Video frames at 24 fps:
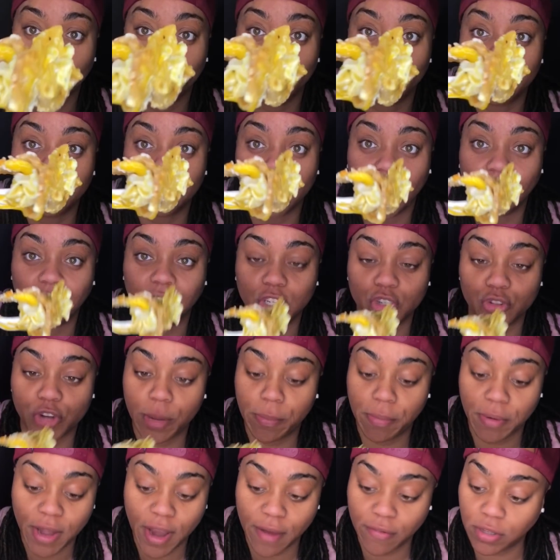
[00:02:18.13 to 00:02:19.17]
It's got the
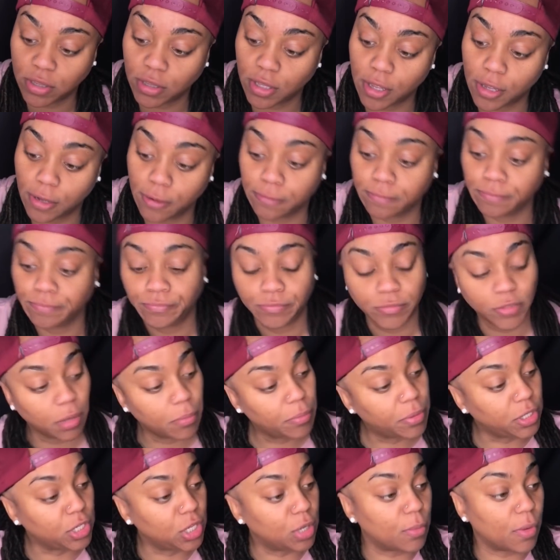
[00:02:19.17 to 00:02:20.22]
drip and everything.
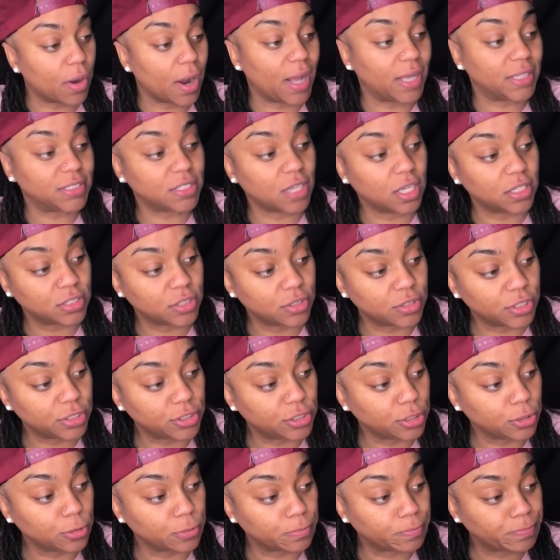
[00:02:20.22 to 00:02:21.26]
Put a little more hot sauce on there
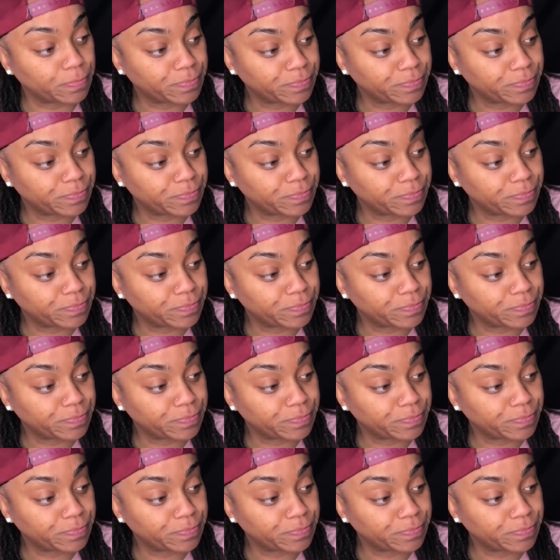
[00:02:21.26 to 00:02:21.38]
too.